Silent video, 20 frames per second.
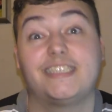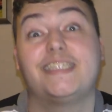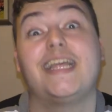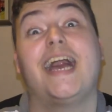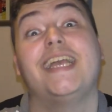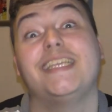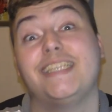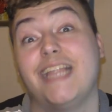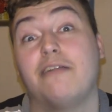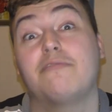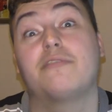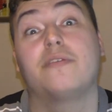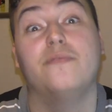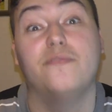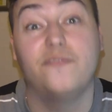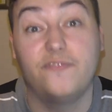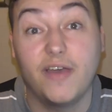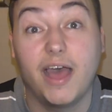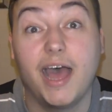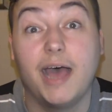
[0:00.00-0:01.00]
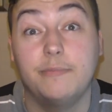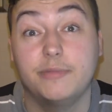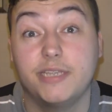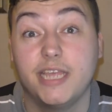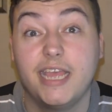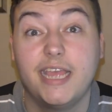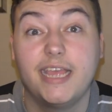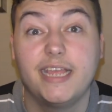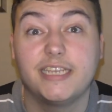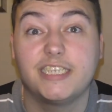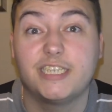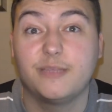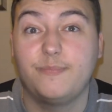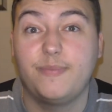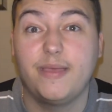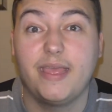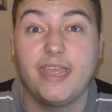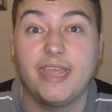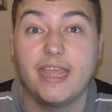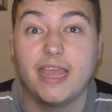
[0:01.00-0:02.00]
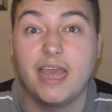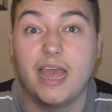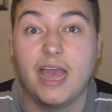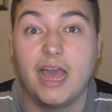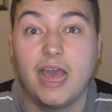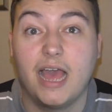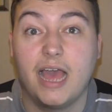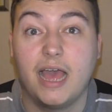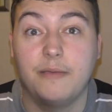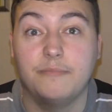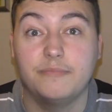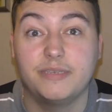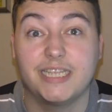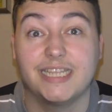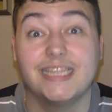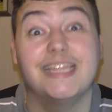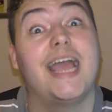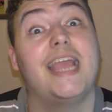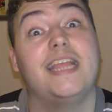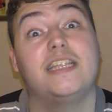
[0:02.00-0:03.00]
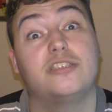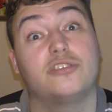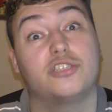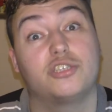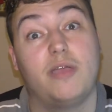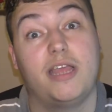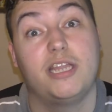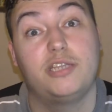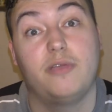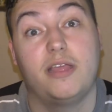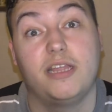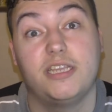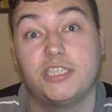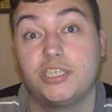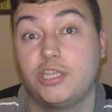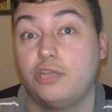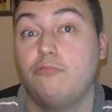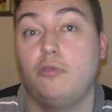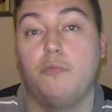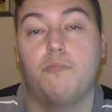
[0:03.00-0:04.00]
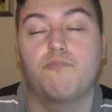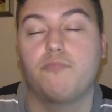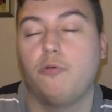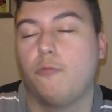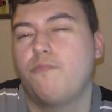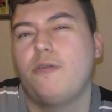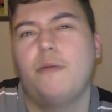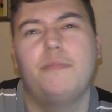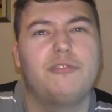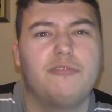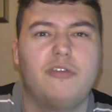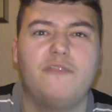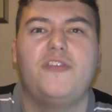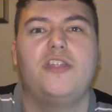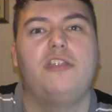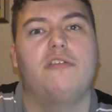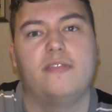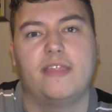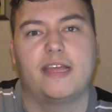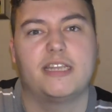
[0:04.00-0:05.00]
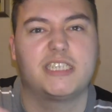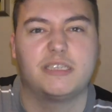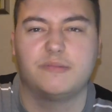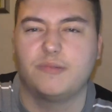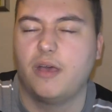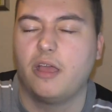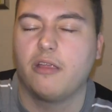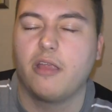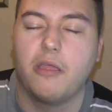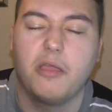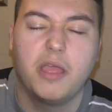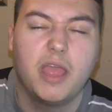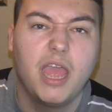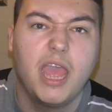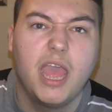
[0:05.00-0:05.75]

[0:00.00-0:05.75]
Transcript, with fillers: That is now confirmed to be um, delayed till 2022. We'll probably do a video on that tomorrow.